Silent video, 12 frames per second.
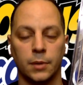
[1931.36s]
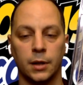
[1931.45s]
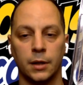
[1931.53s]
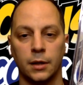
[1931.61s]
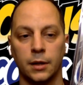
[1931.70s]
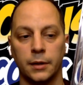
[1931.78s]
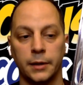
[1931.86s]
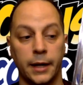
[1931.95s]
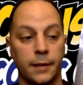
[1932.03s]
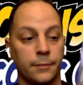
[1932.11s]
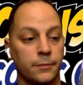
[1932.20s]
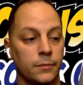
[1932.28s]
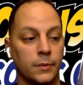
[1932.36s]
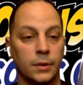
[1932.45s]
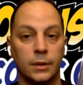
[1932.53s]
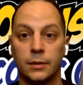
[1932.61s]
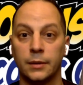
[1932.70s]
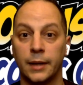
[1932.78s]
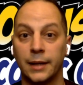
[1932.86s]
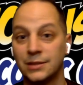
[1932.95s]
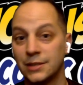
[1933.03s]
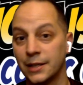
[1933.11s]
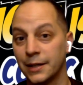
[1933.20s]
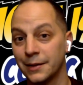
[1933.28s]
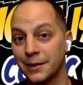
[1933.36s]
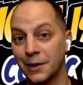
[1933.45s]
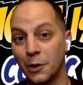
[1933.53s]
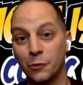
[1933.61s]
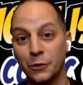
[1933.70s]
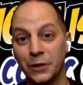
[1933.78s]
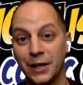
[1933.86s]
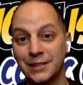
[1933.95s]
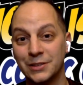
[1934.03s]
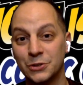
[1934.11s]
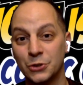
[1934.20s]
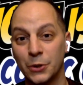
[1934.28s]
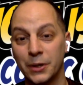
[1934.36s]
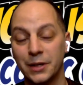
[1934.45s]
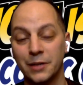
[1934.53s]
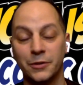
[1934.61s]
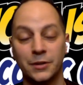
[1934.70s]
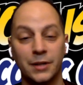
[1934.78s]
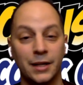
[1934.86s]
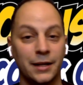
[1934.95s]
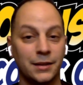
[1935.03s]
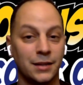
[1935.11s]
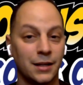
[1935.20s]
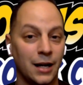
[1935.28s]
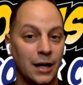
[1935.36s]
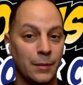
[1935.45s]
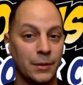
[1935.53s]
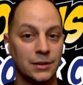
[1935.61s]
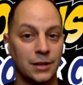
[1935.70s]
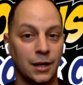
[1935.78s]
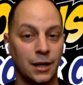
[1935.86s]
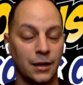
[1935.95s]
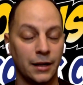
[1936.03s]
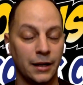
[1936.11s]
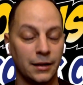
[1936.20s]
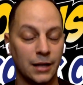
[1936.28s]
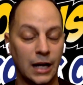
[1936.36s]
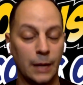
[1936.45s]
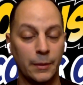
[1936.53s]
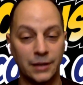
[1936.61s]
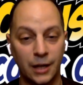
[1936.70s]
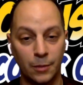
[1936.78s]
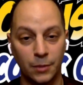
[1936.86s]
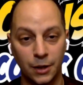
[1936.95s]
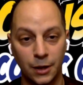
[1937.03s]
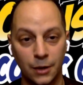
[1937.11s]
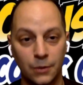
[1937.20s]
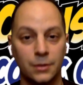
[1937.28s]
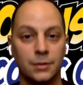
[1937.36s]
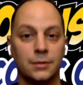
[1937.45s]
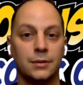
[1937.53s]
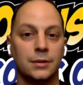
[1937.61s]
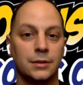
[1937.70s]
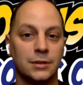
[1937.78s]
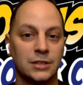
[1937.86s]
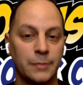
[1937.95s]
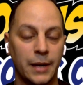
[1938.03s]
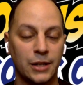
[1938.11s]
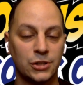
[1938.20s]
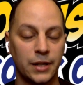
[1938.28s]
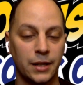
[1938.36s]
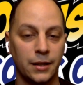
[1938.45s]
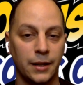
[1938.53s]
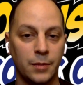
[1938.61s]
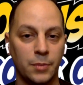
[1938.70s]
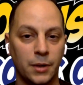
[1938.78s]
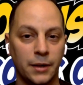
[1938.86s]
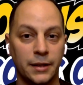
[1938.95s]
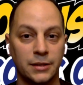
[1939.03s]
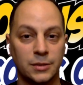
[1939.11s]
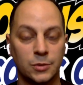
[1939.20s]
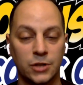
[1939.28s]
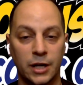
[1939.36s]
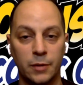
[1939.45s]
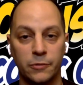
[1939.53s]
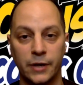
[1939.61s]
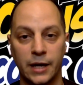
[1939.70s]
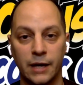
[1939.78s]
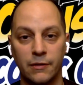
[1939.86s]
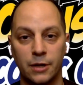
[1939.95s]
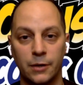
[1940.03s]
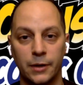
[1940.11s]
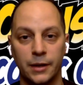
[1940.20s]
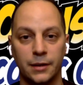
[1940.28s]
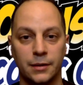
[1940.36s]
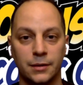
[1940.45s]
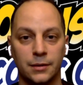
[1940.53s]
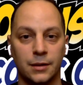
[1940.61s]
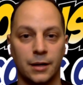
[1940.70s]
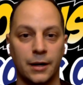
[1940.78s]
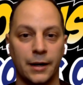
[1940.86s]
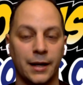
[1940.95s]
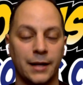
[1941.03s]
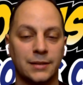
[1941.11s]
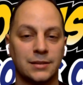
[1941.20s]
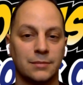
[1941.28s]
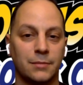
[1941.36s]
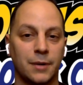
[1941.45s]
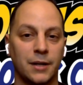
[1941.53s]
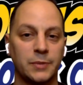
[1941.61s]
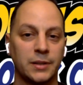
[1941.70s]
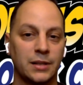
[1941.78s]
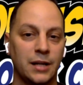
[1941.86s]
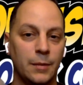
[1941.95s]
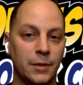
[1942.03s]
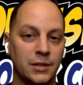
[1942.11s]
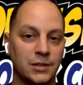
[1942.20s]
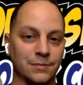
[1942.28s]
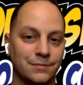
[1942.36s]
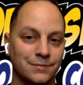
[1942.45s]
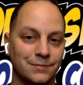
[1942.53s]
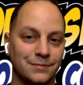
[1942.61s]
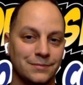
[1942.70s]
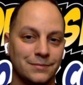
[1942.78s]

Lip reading: But yeah, that's it. Hopefully you guys enjoyed. If you did, hit the comment down below. Smash that like button and subscribe if you haven't already. All right, guys. Mark Spector Comics.